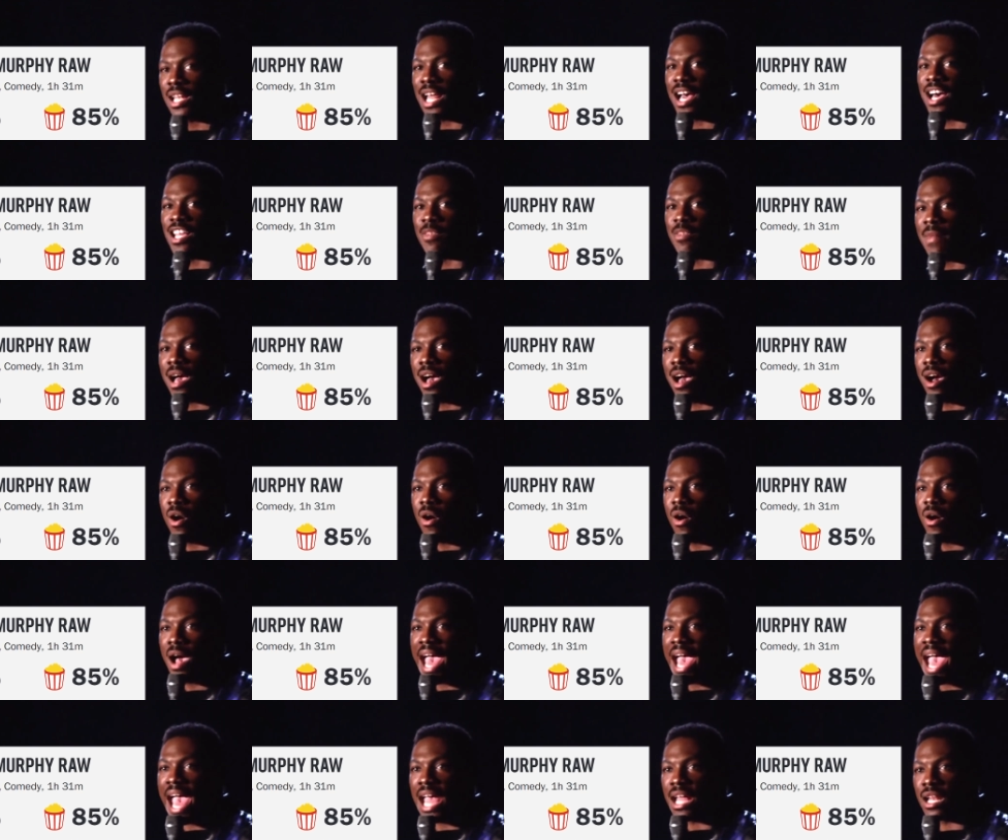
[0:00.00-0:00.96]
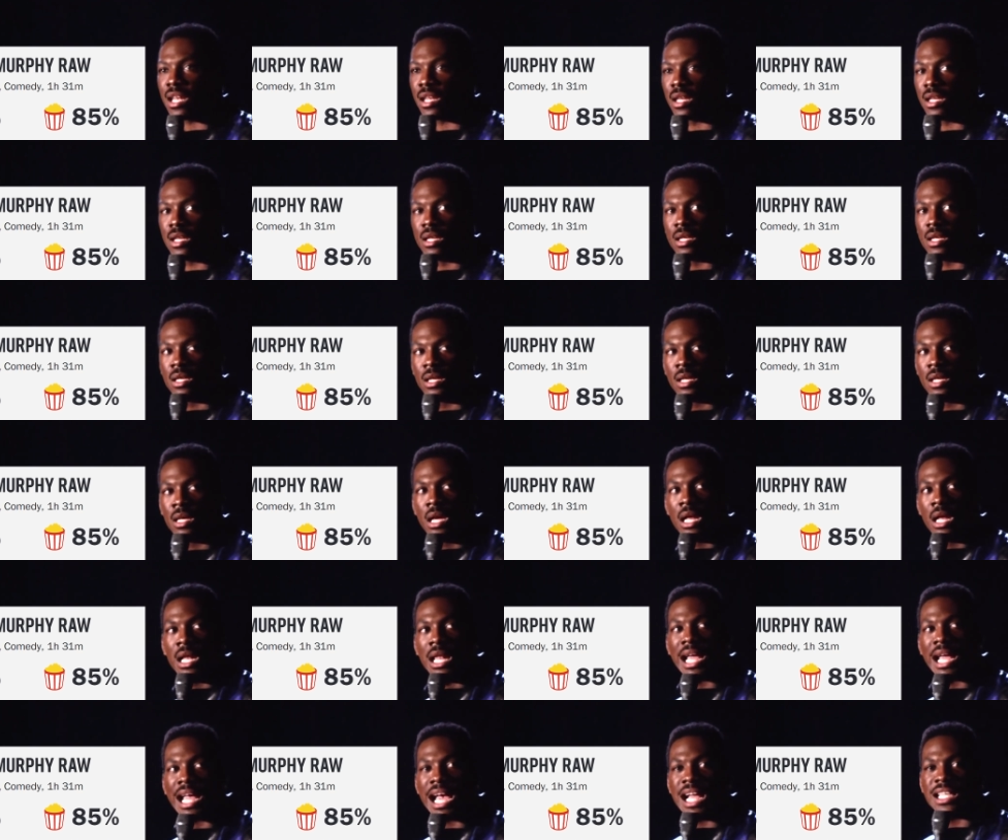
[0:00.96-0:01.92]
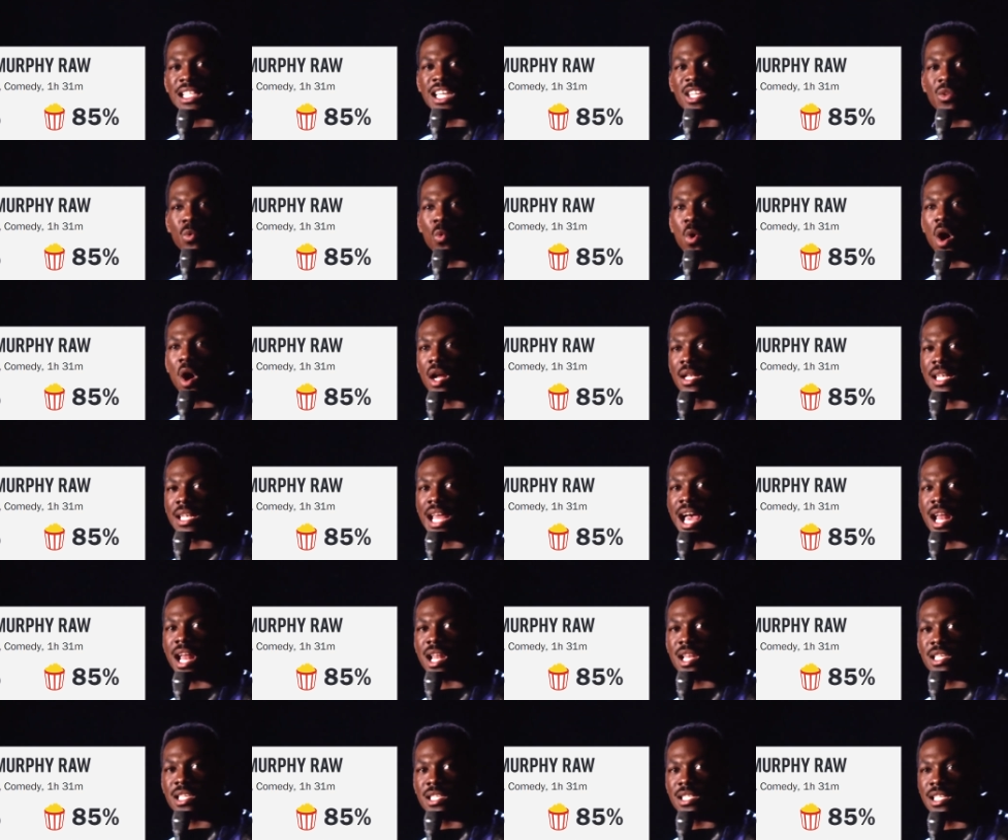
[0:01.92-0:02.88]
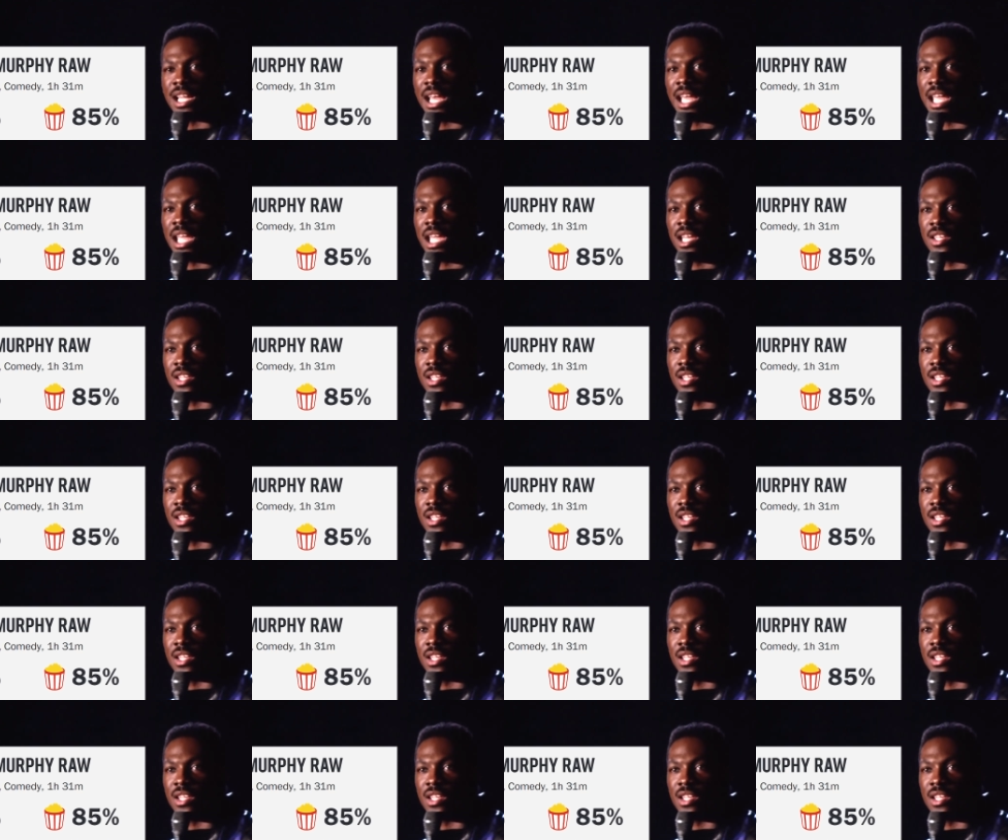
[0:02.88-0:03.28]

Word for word: It had good reviews, though Murphy says some of his jokes now make him